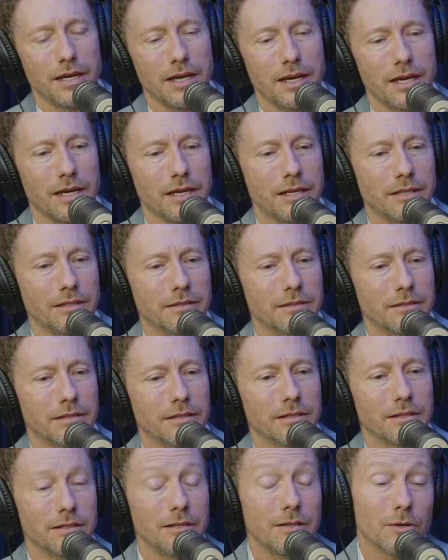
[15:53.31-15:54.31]
And,
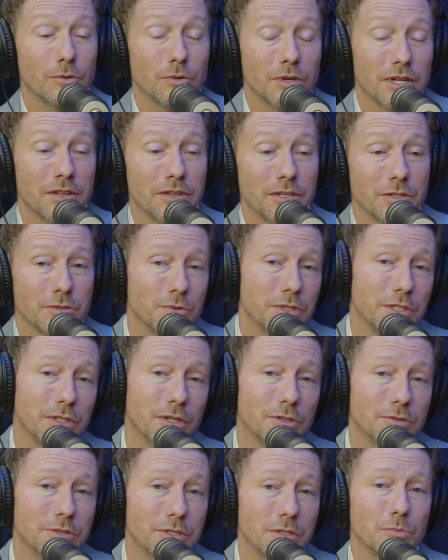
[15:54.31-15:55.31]
one of the things we
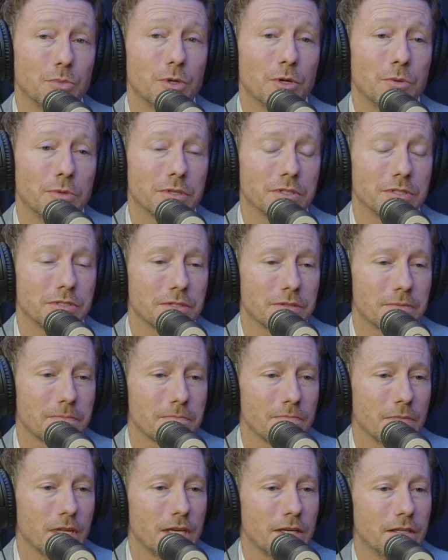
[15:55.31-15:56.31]
coach in Purpose
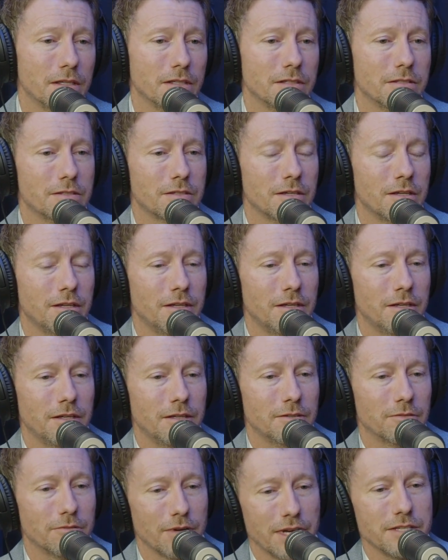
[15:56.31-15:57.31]
is
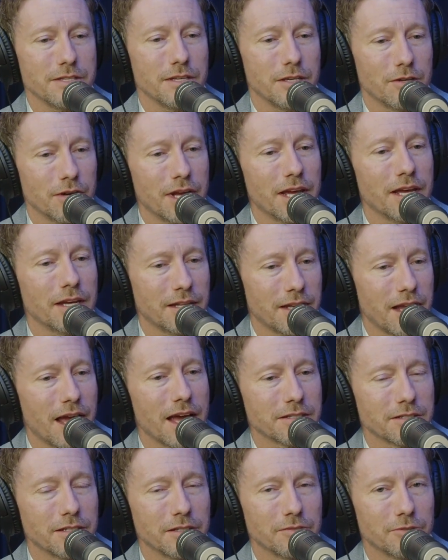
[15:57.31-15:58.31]
raising your hand and
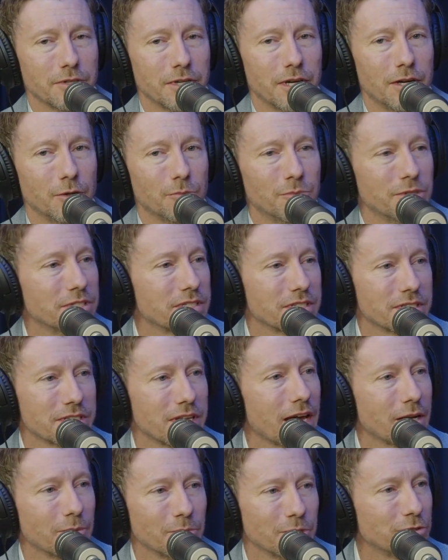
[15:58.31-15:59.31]
asking for help is a
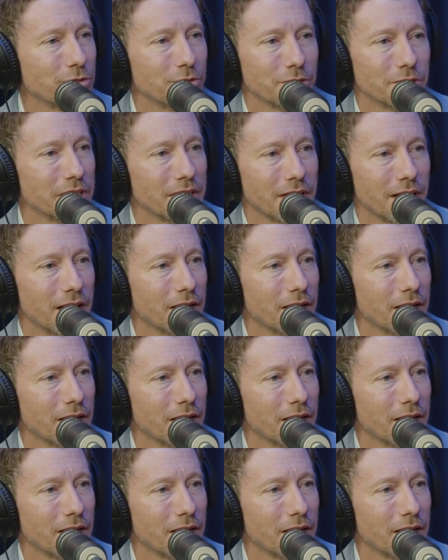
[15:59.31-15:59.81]
sign of maturity,